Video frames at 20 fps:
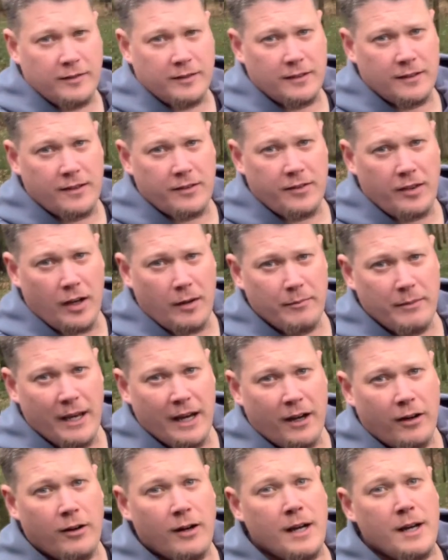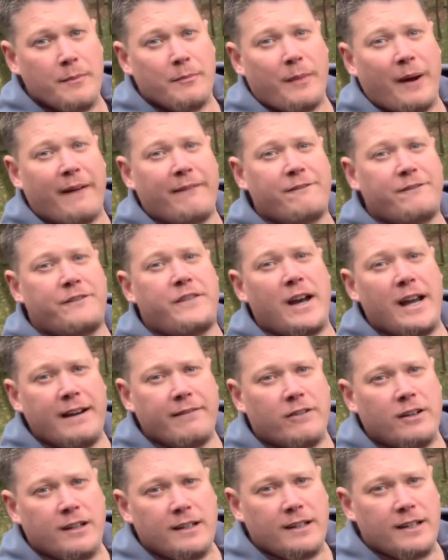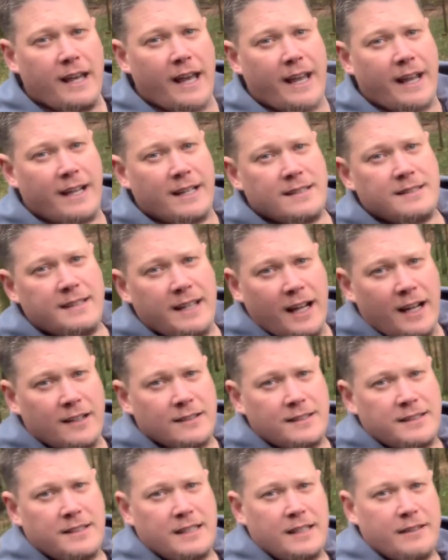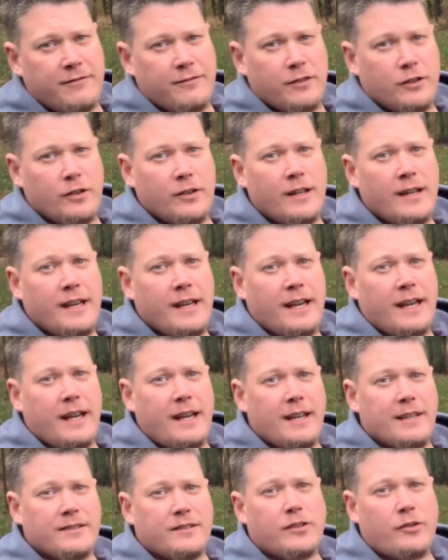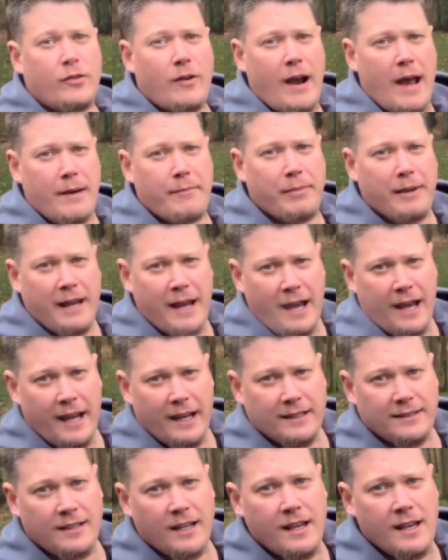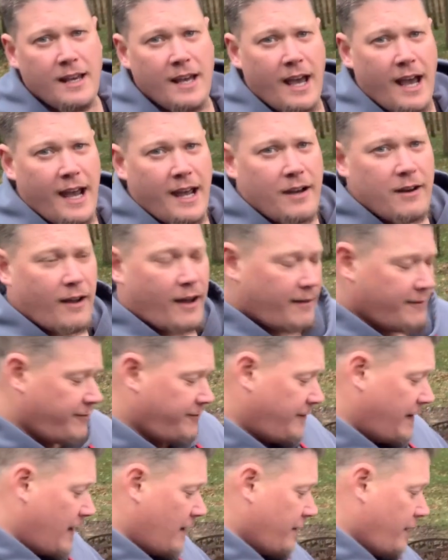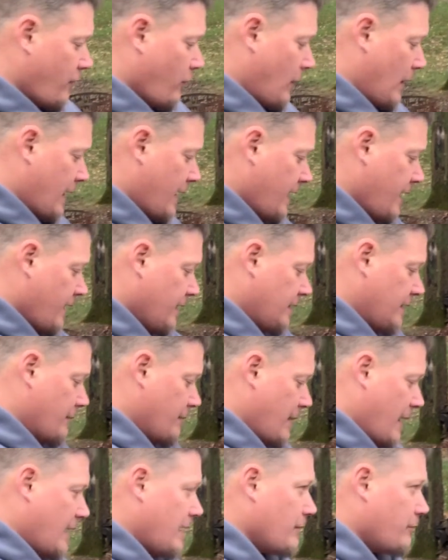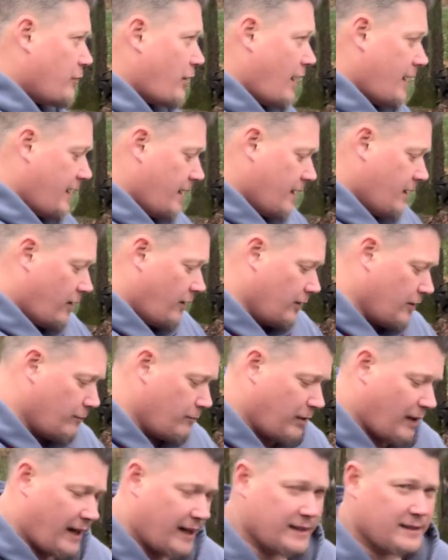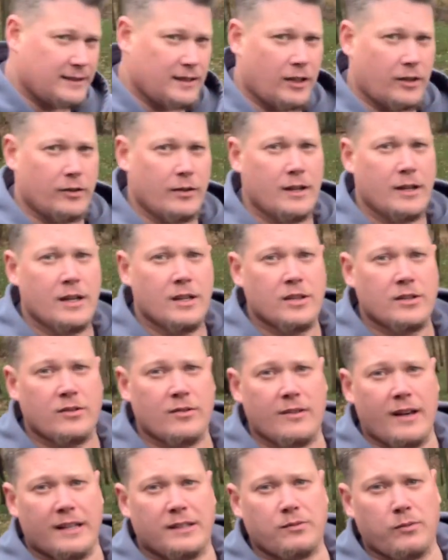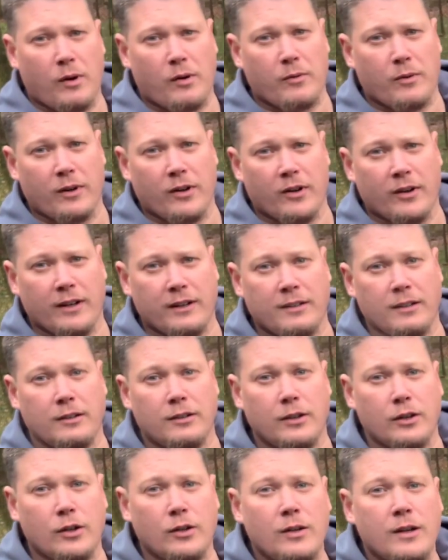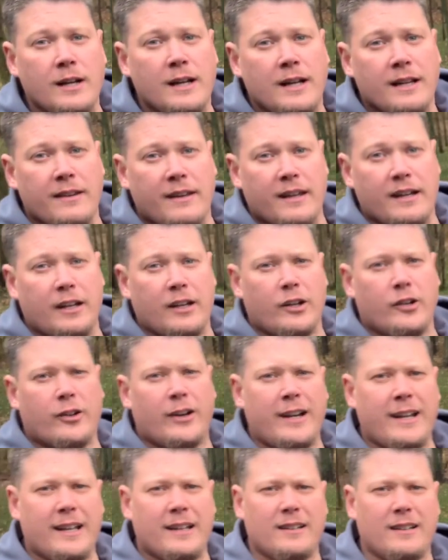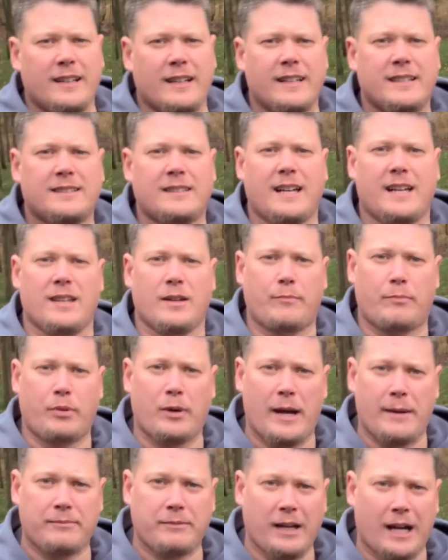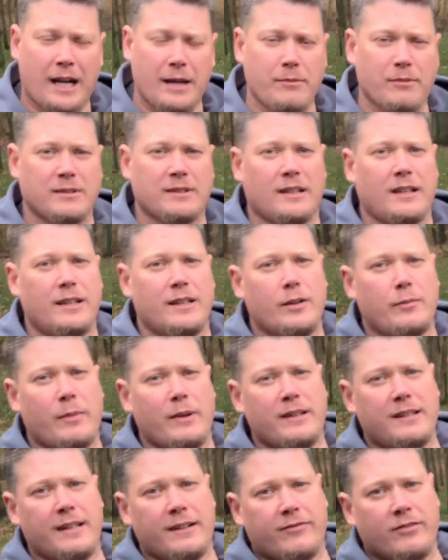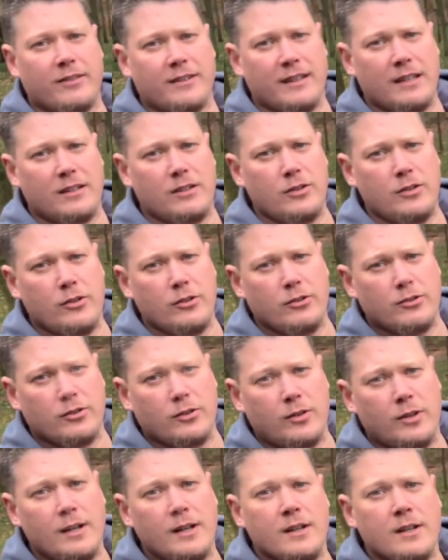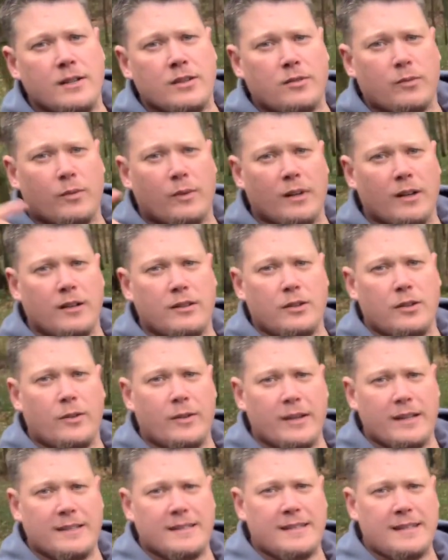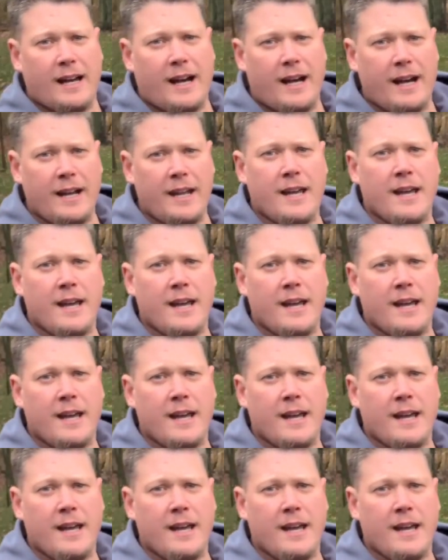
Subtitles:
thumbnail, my favorite hands down seafood is crab cakes, and I've found a way to make them right here on the Blackstone, so that's what we're going to do. The ingredient list and the prep time is a little bit different than usual, so we're going to do it inside.